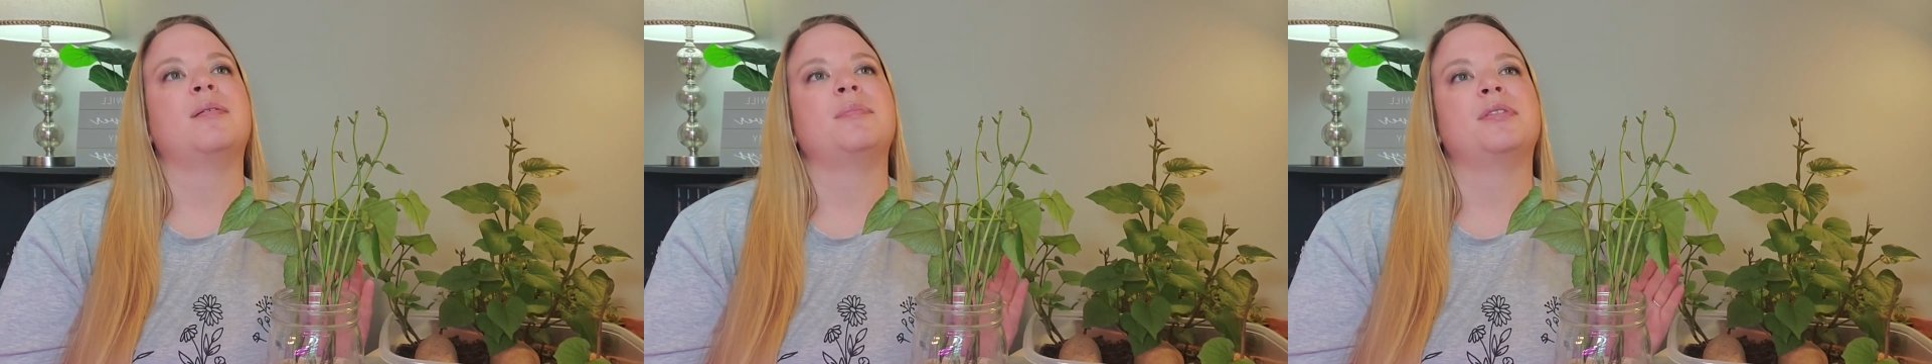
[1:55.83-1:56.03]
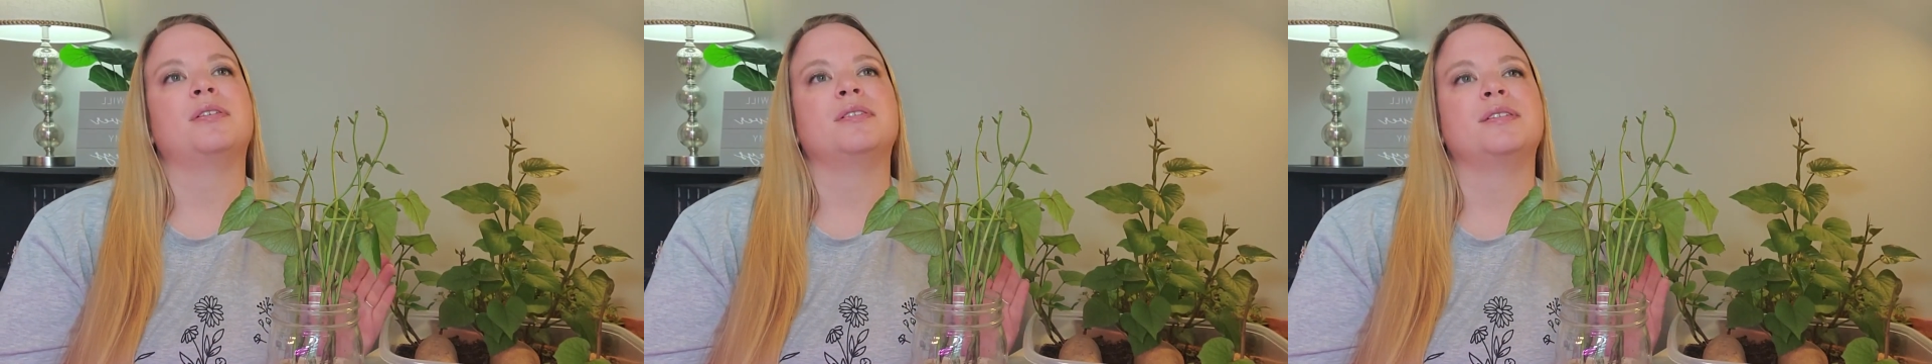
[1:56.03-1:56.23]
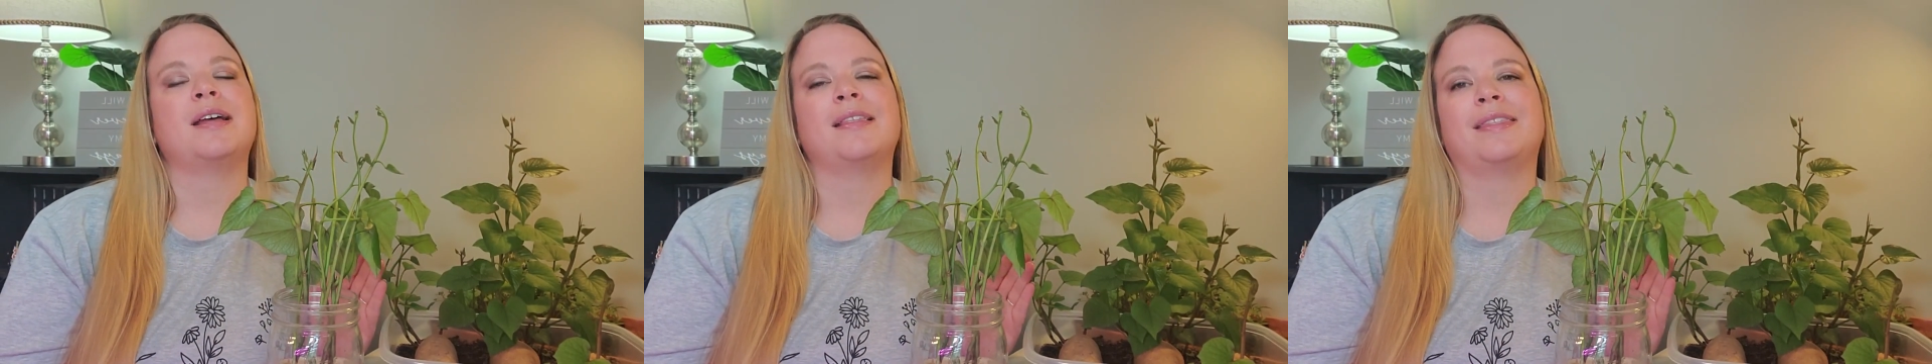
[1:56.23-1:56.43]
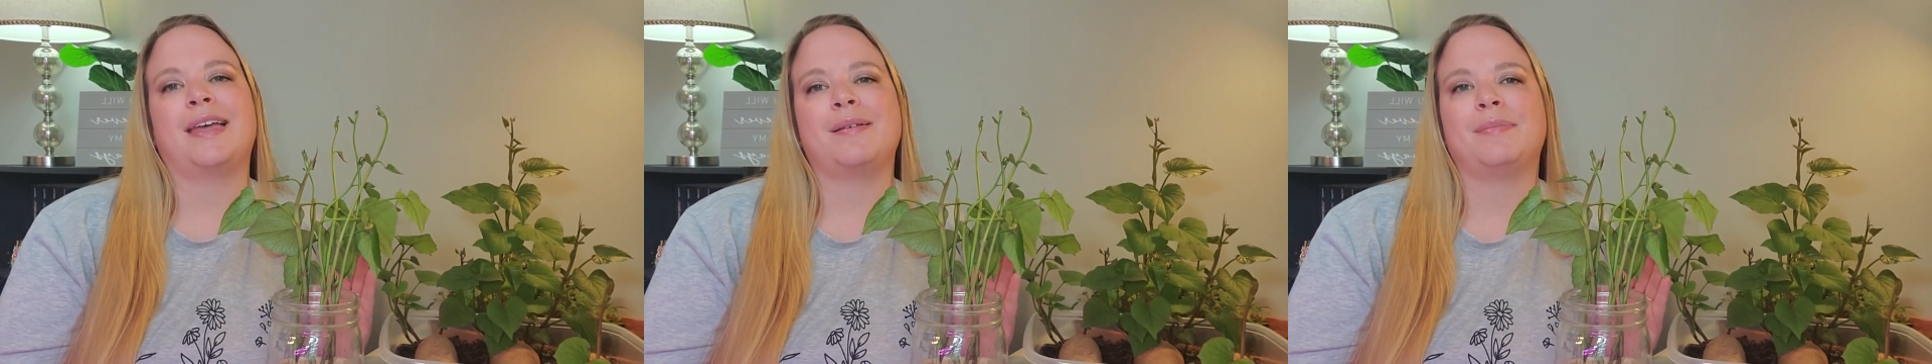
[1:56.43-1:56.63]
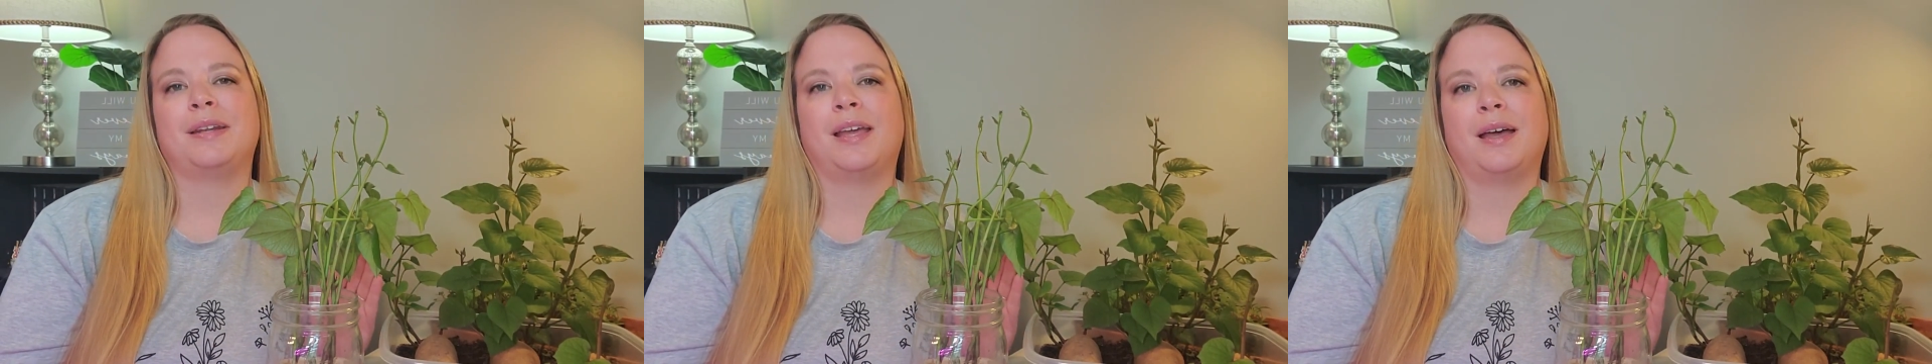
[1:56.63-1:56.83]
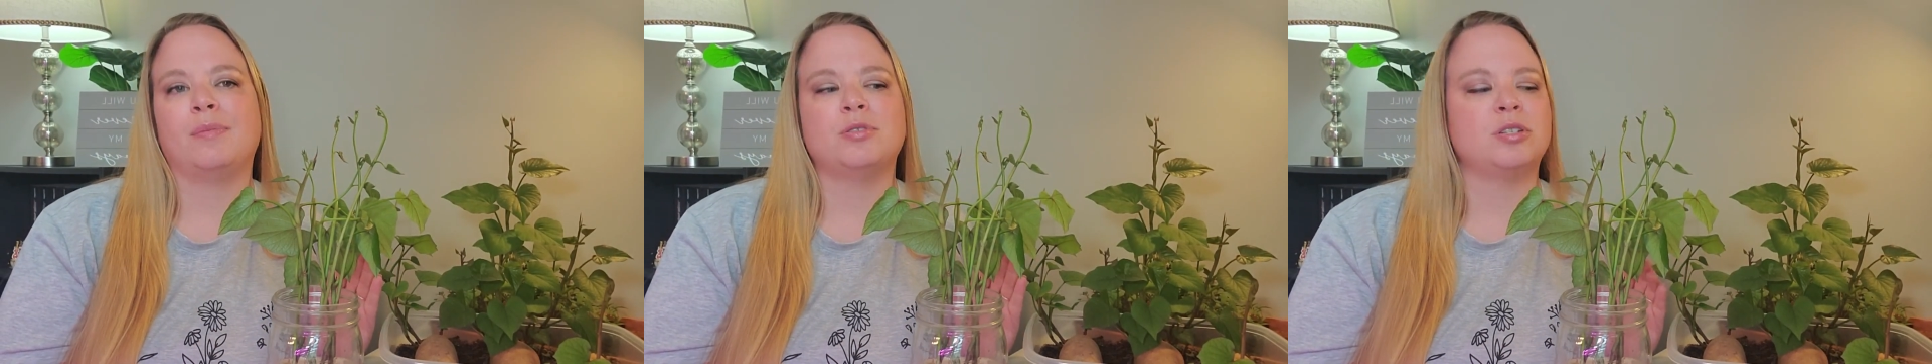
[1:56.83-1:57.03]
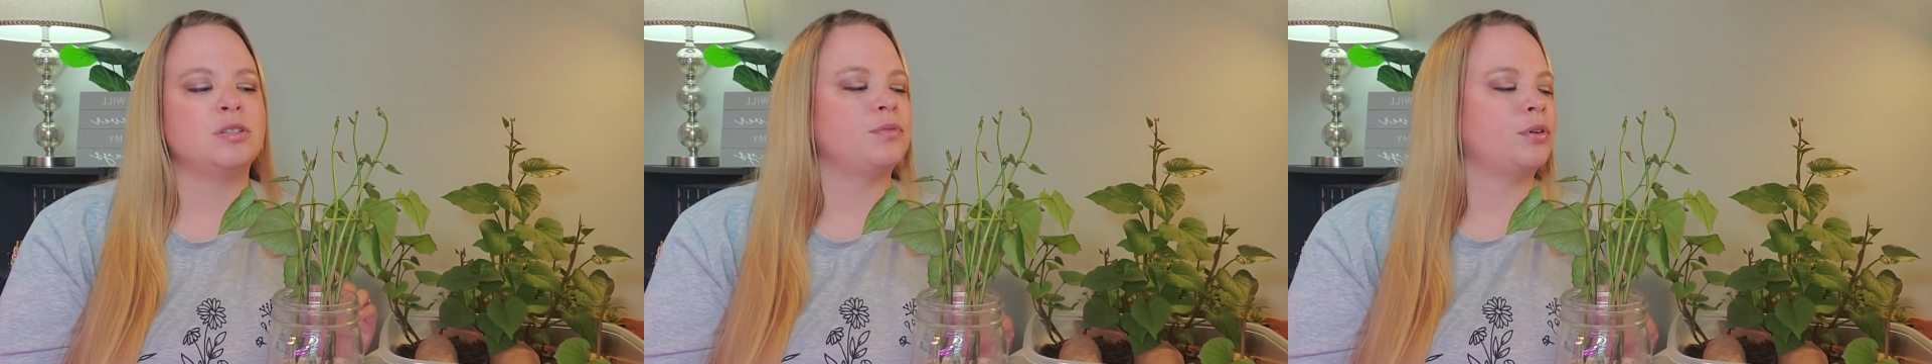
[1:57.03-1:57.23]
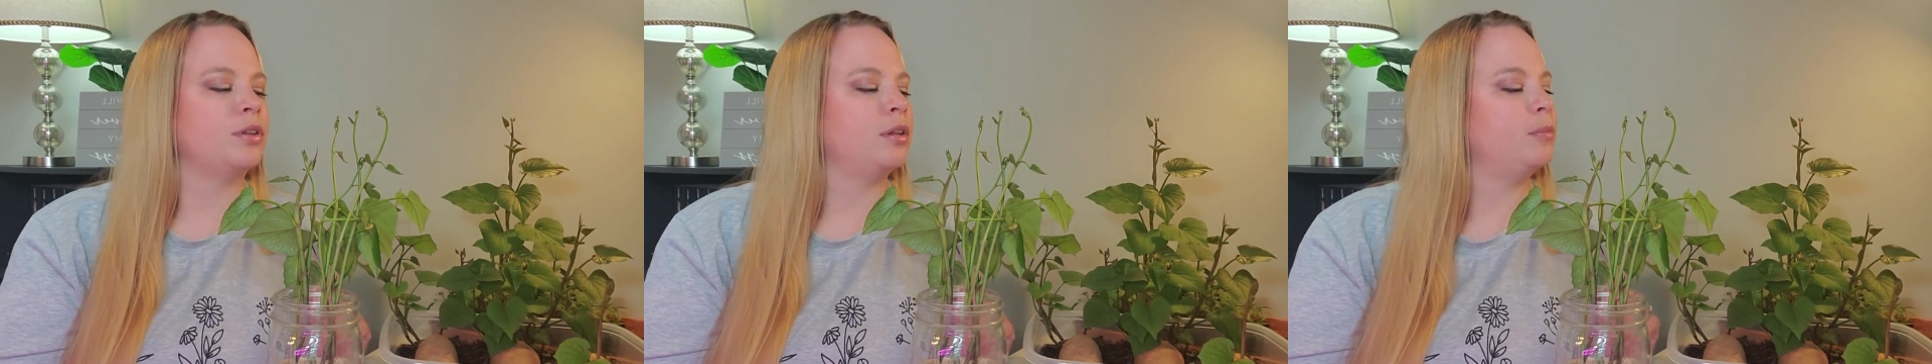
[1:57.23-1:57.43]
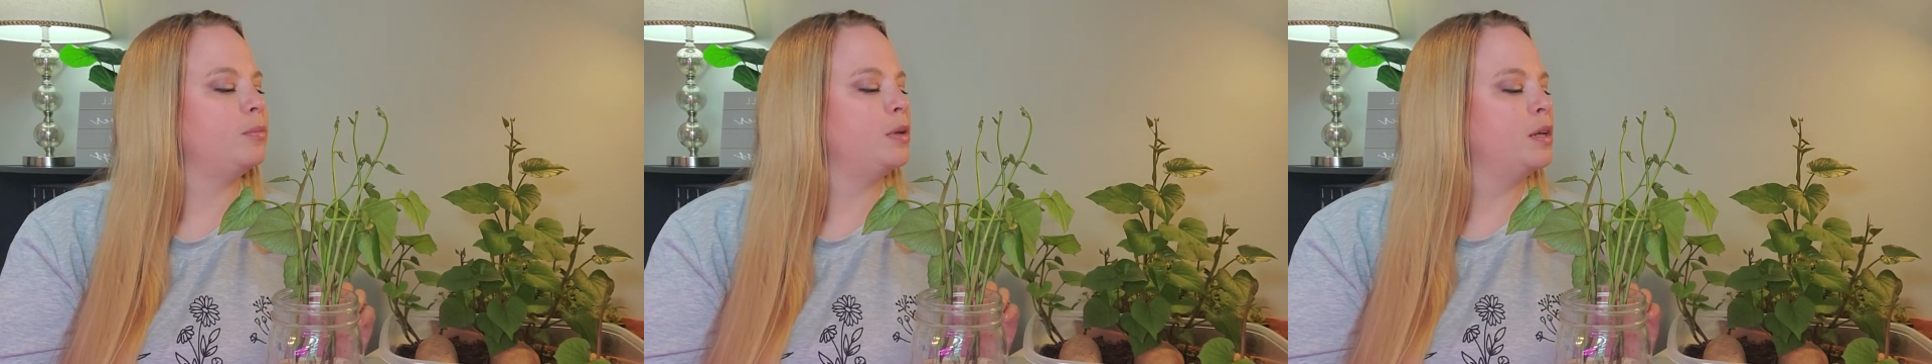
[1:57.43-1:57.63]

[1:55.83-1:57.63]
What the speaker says: but there's not that many options for them,